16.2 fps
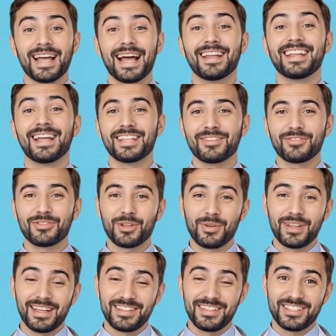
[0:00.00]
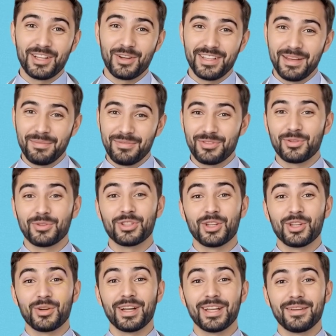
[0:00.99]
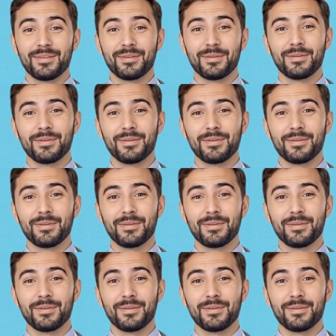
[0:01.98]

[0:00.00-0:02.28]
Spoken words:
excess fluid and sodium through urine.